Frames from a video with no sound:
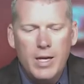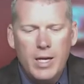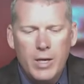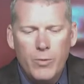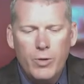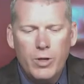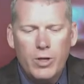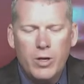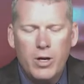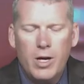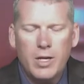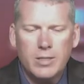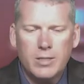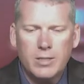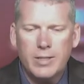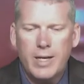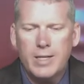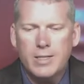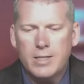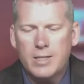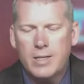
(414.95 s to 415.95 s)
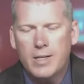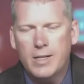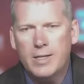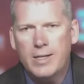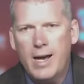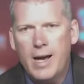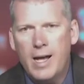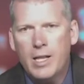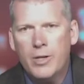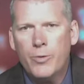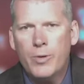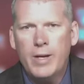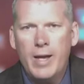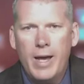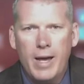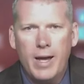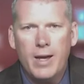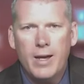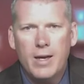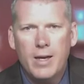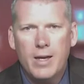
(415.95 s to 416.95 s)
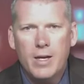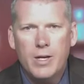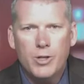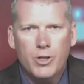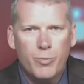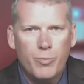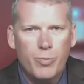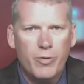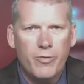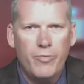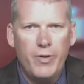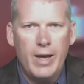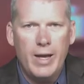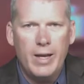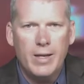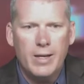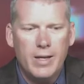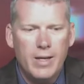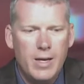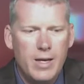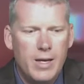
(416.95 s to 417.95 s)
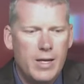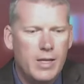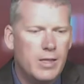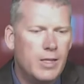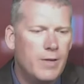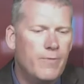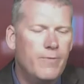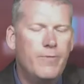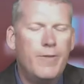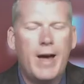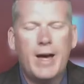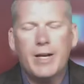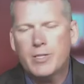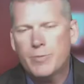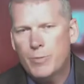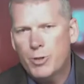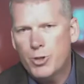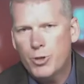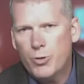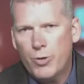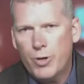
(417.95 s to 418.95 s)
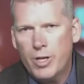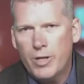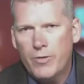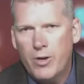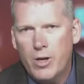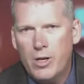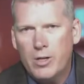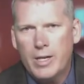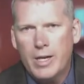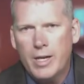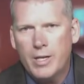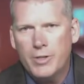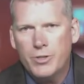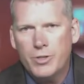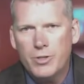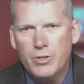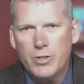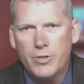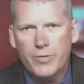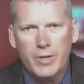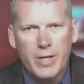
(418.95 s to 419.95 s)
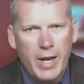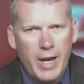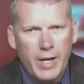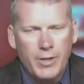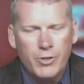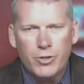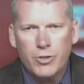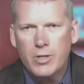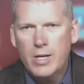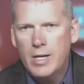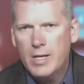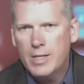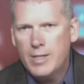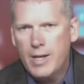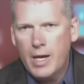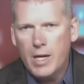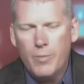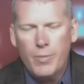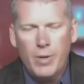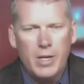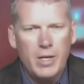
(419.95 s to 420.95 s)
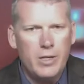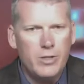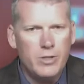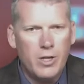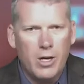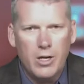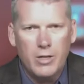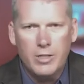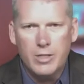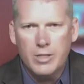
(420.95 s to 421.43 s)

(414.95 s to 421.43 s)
it would cost less than a dollar a day to prevent the vast majority of all cases of cancer, diabetes, heart